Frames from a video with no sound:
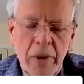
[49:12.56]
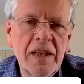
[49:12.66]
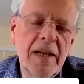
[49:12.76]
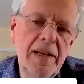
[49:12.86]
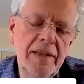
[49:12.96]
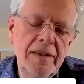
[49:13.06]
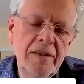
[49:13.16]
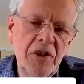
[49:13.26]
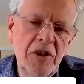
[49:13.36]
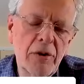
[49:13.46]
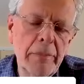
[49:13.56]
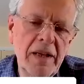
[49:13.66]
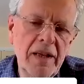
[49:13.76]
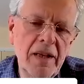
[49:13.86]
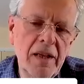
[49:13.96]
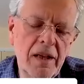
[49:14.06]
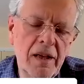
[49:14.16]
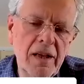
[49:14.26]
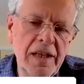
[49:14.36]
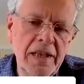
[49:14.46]
say, Jeremy,
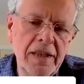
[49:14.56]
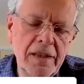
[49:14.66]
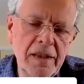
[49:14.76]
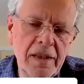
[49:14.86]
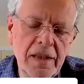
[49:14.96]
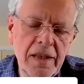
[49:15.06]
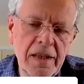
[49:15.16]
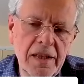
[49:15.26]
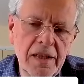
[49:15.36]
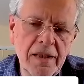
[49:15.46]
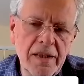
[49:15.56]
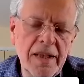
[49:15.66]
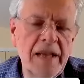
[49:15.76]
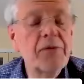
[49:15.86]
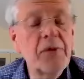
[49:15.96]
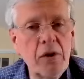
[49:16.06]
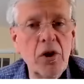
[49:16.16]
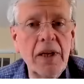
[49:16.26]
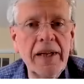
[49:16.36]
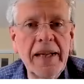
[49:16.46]
I left the
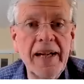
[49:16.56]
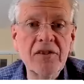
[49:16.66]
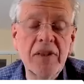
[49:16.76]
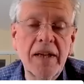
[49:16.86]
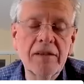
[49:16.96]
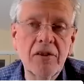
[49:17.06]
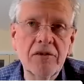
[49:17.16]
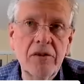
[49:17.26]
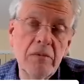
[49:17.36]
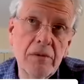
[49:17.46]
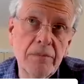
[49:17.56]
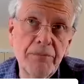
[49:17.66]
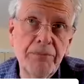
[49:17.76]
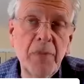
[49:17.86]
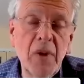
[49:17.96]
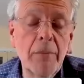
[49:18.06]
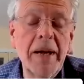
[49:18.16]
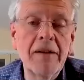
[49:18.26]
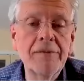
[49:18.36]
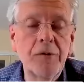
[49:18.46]
oil and gas sector
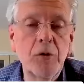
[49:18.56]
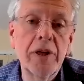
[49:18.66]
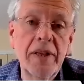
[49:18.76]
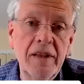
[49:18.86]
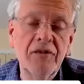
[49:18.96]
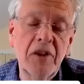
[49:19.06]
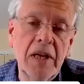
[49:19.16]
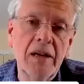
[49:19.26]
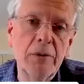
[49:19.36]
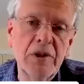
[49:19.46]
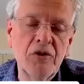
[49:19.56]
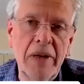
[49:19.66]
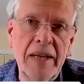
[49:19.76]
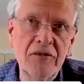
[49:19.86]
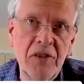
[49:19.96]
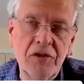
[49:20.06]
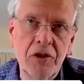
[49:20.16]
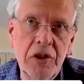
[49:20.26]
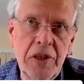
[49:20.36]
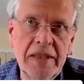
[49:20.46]
about 4 years ago and
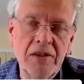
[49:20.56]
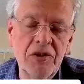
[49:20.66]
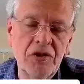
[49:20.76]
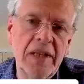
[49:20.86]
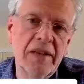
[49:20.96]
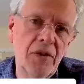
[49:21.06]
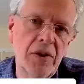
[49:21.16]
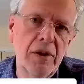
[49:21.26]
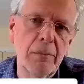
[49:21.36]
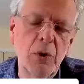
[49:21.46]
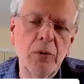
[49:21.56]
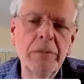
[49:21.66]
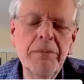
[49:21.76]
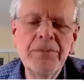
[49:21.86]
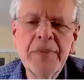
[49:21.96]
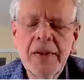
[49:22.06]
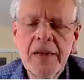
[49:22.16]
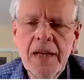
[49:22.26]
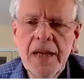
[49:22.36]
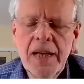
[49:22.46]
transitioned into geothermal.
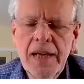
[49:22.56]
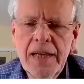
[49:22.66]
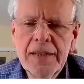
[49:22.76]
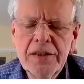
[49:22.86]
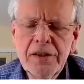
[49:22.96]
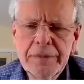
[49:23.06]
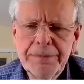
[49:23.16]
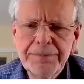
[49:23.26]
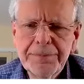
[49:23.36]
And